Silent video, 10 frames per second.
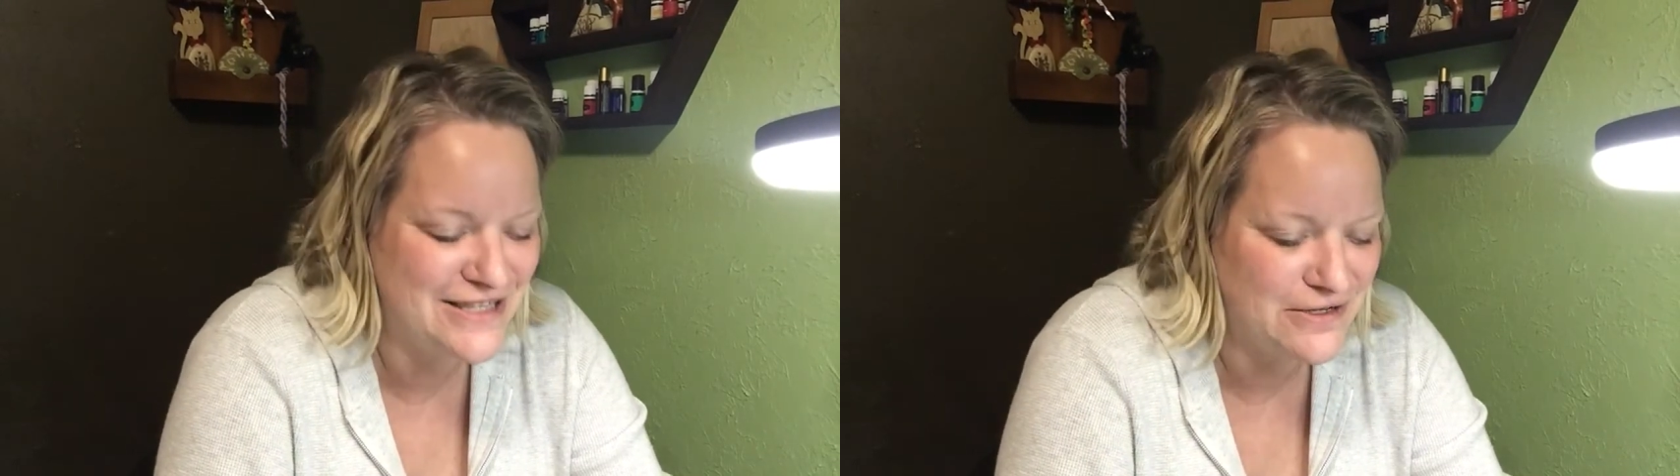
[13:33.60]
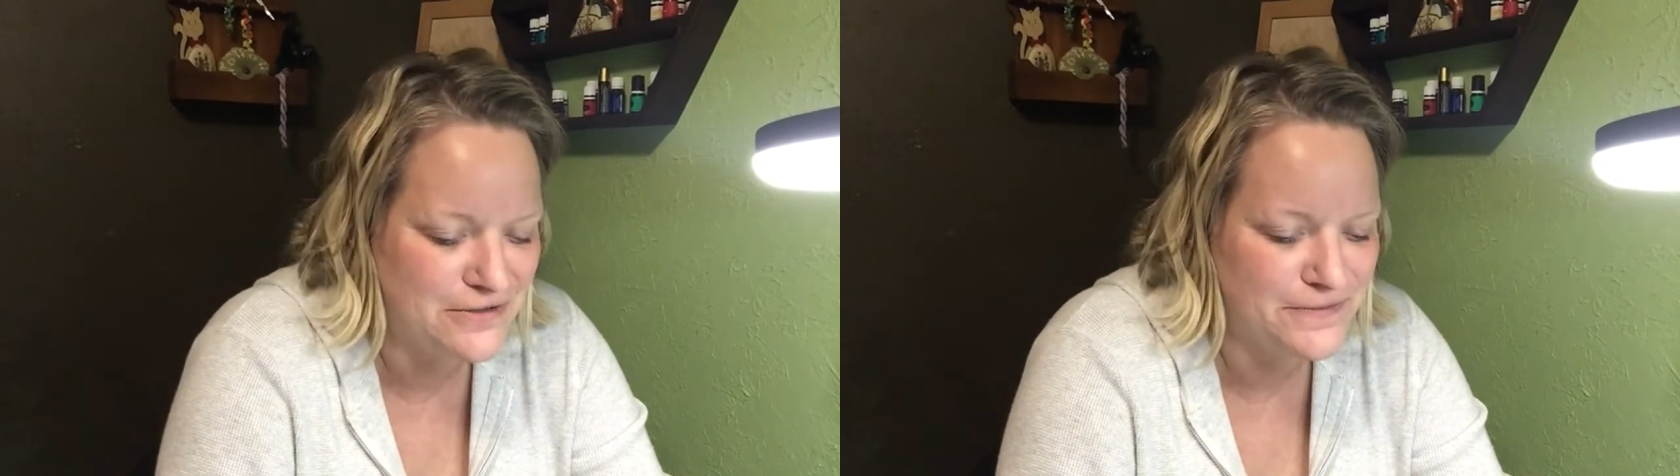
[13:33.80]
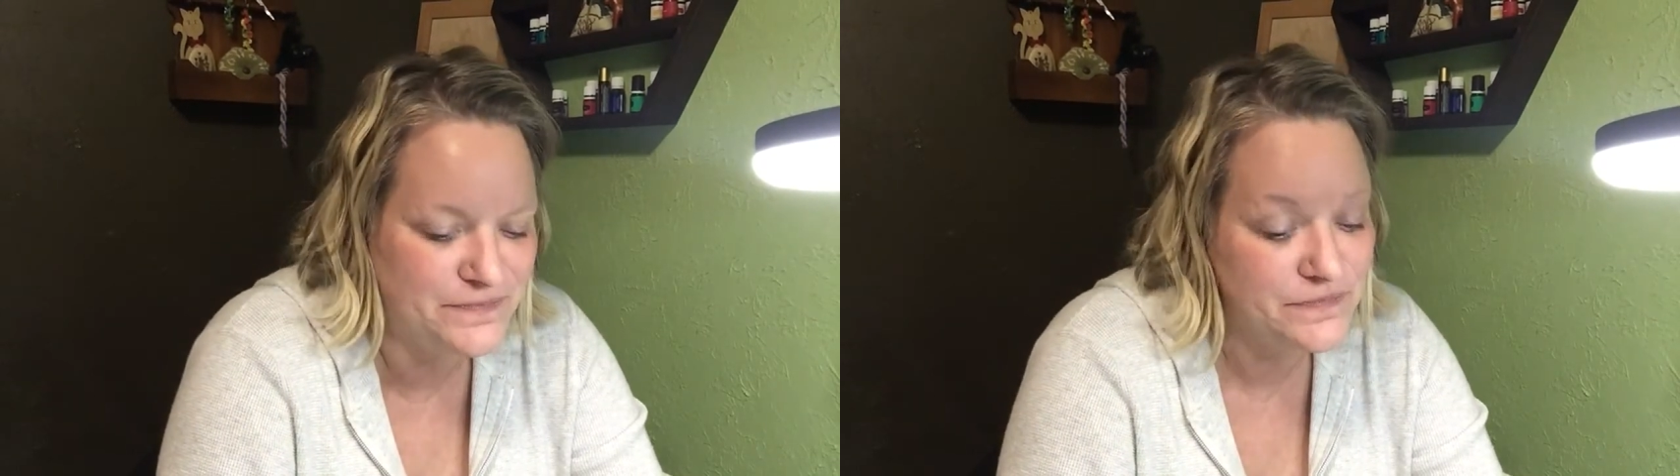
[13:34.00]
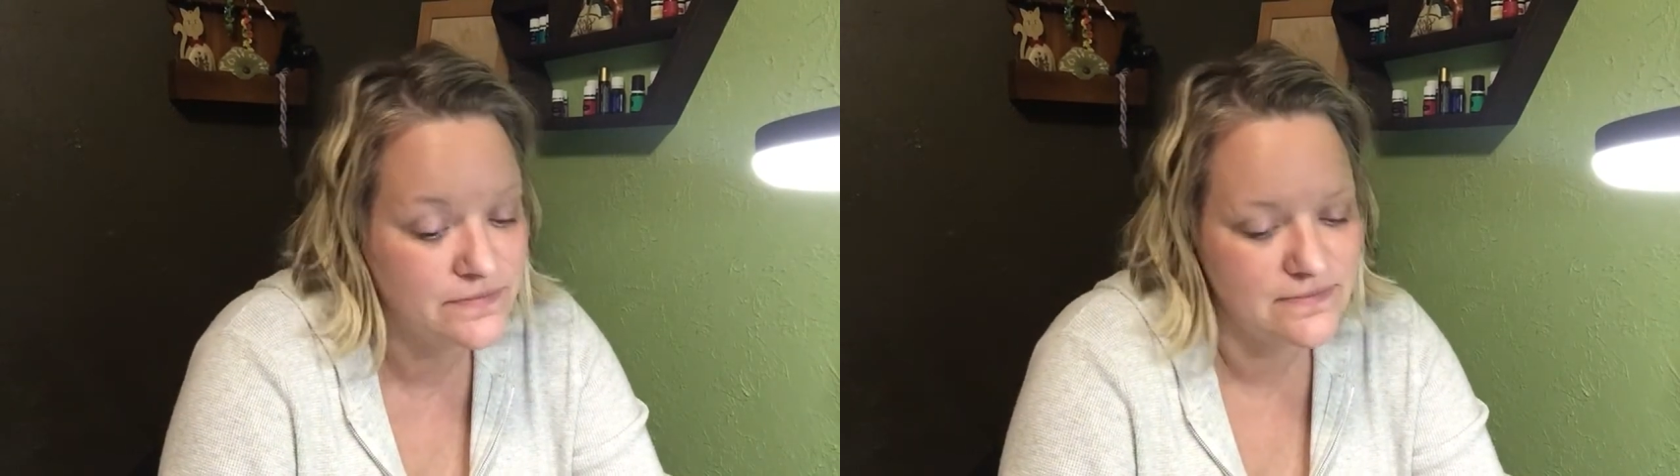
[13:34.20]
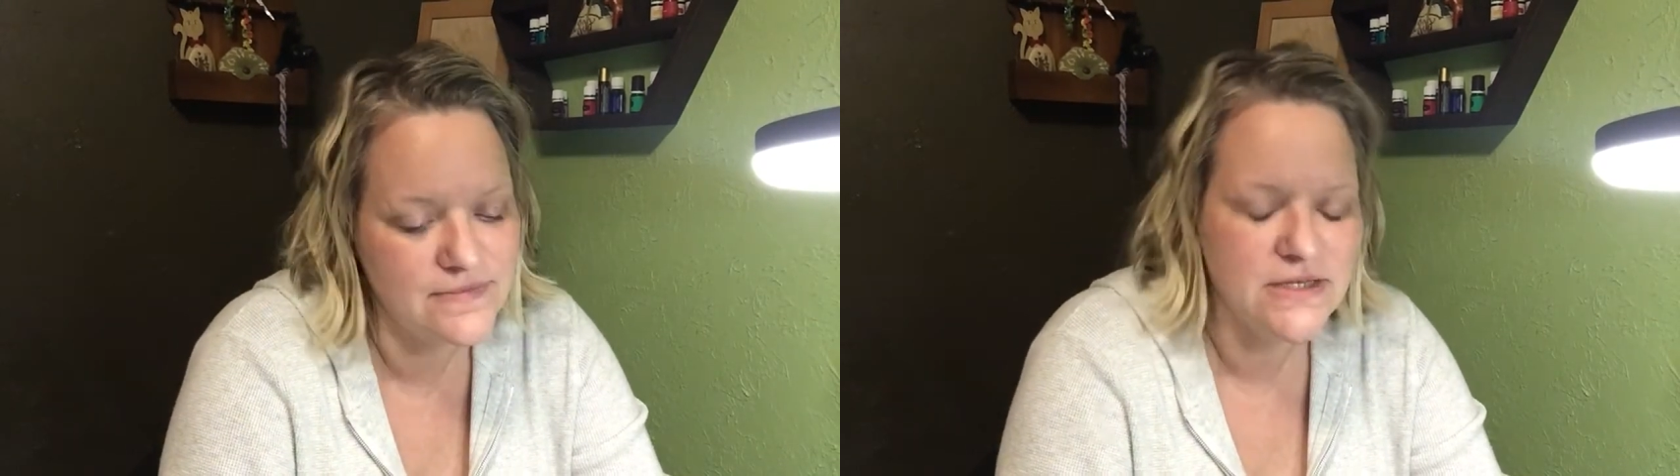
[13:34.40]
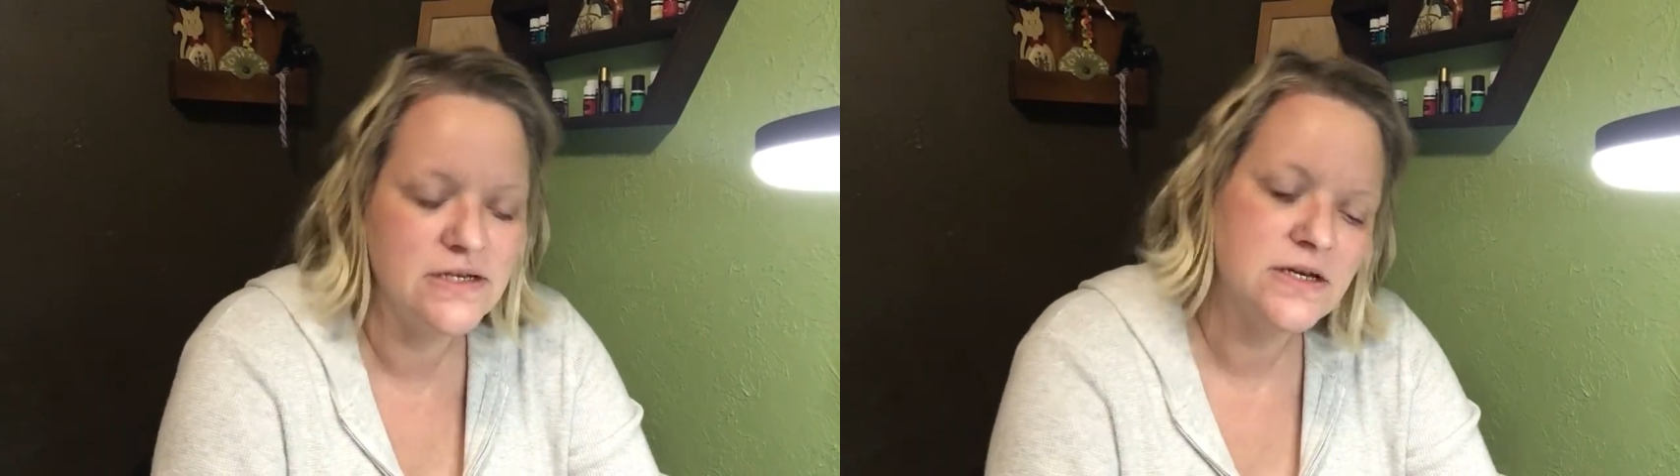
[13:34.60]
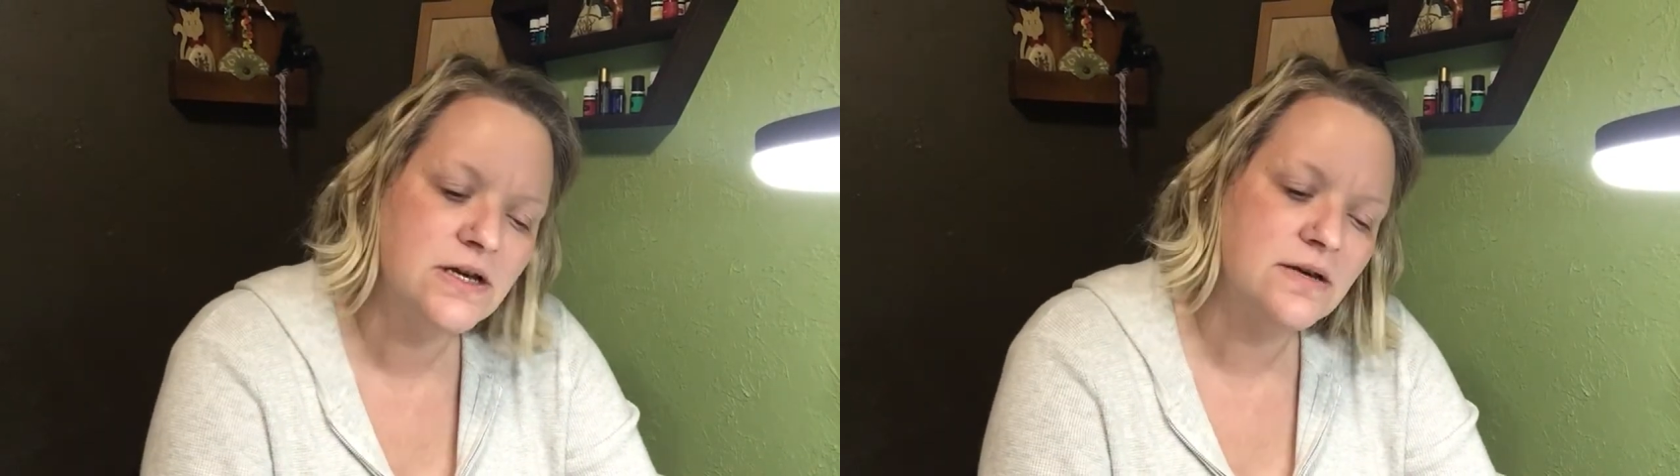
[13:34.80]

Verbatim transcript: so I